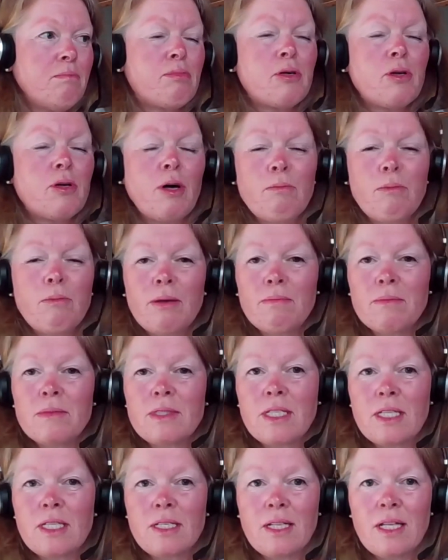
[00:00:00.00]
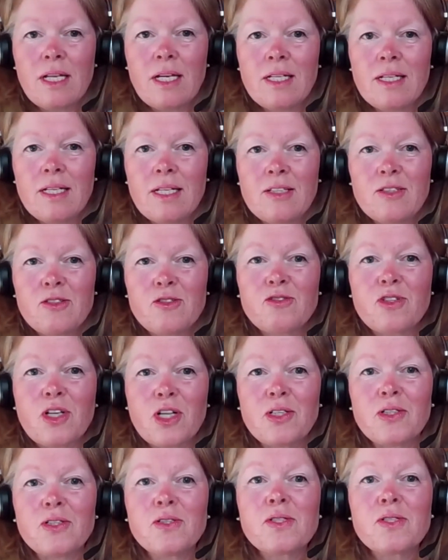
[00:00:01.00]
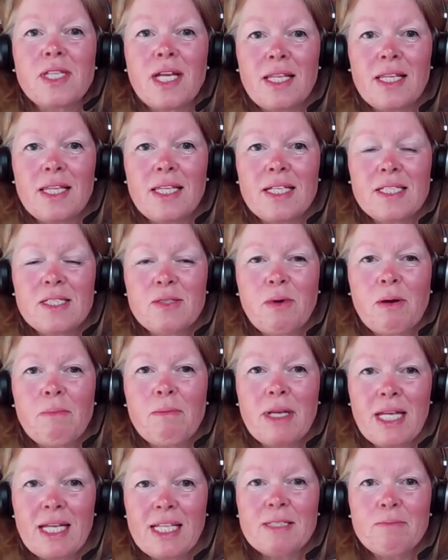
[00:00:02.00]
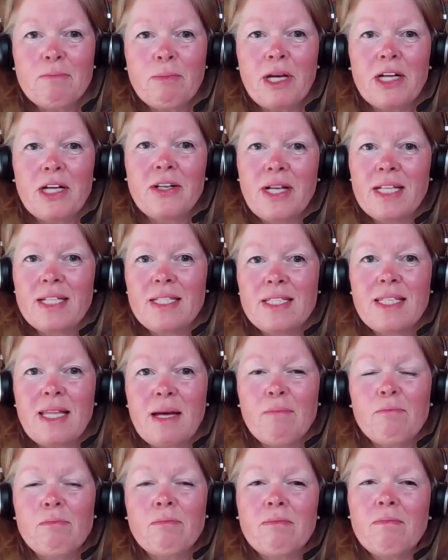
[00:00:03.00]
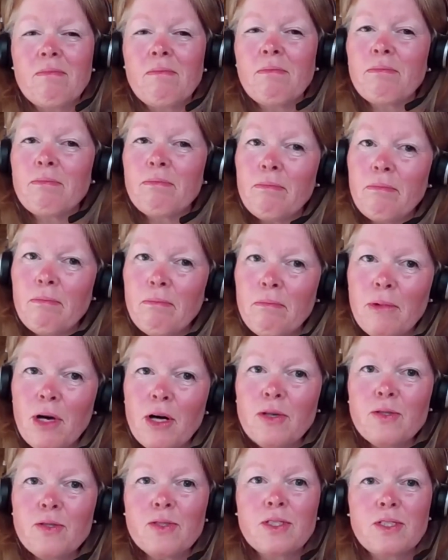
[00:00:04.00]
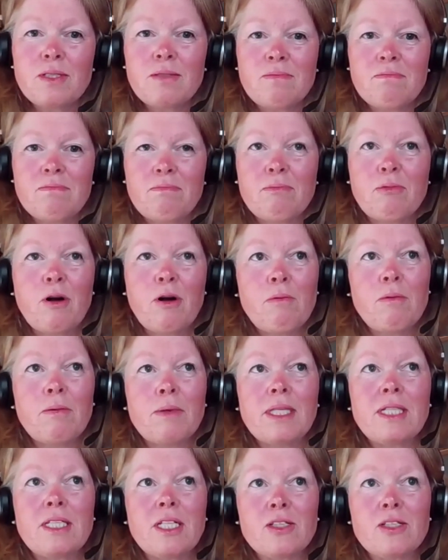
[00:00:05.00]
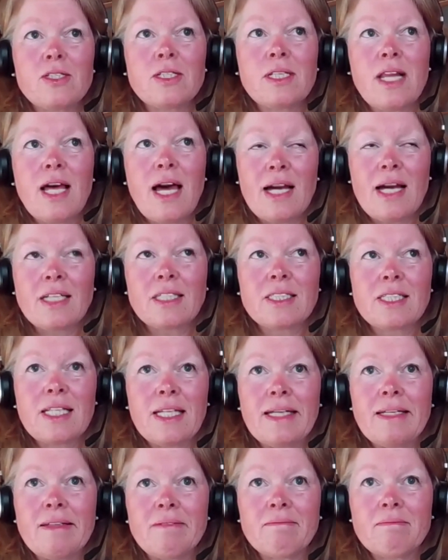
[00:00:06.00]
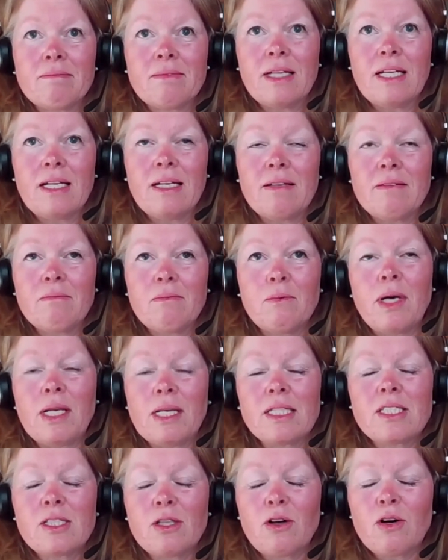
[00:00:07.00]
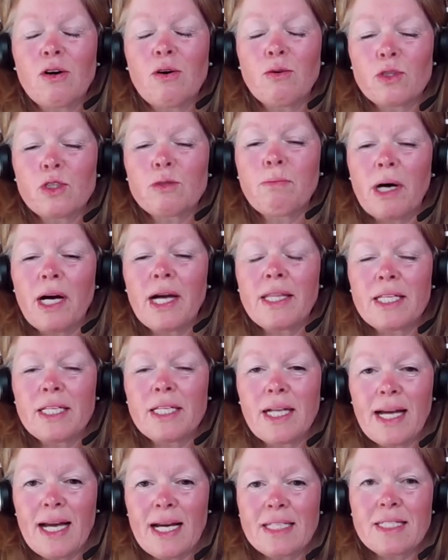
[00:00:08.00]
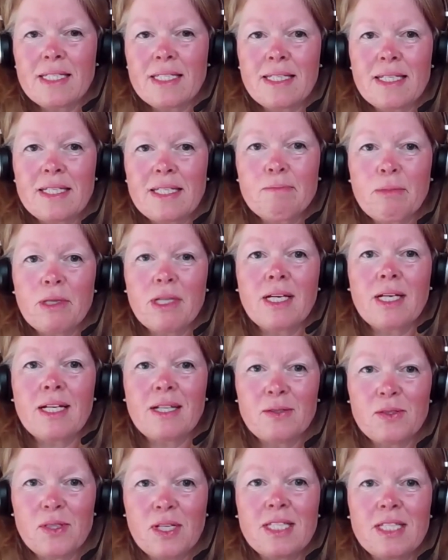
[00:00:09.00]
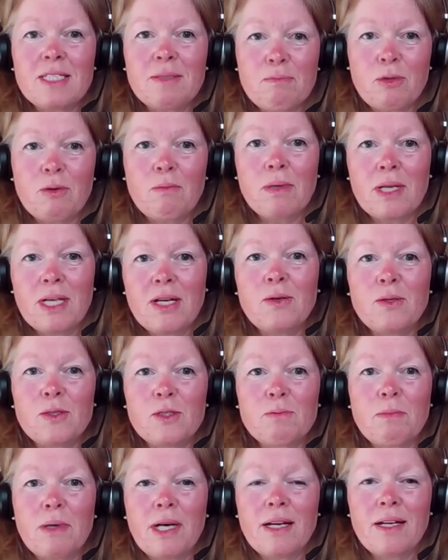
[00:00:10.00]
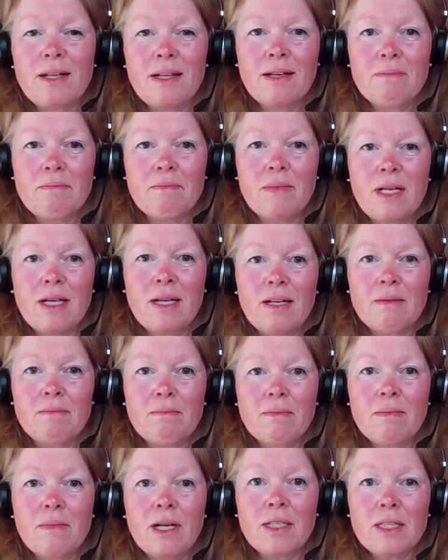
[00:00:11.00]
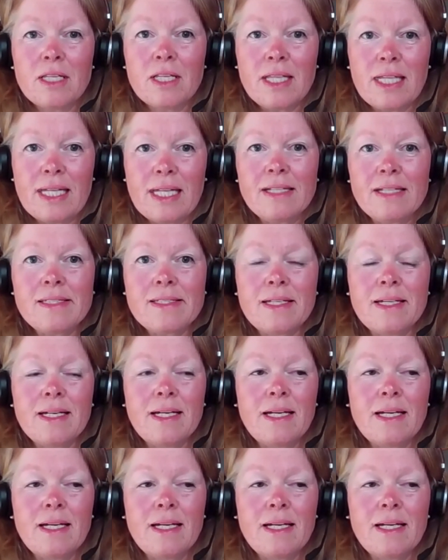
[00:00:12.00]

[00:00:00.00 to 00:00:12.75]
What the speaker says: problems and struggles that these women experience that most probably doesn't actually, well, it's not caused by the diastasis, but it's probably caused by other things.